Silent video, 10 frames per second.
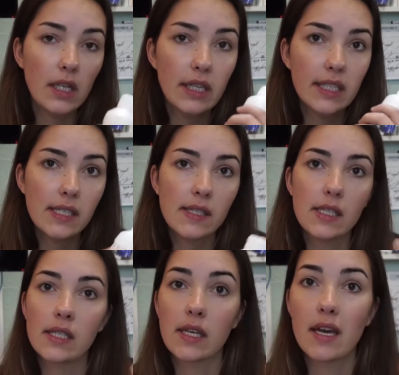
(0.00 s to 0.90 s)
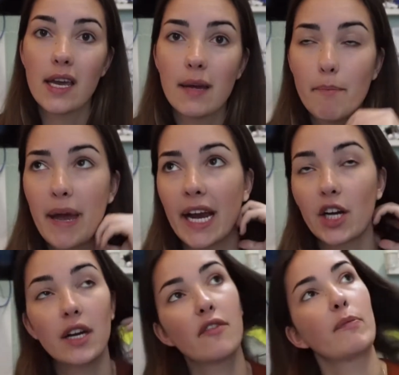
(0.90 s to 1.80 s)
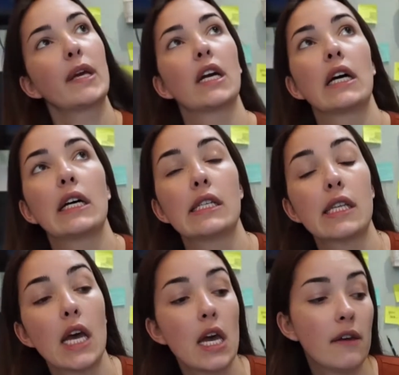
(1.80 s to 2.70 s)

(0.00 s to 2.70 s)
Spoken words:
This is imperative, because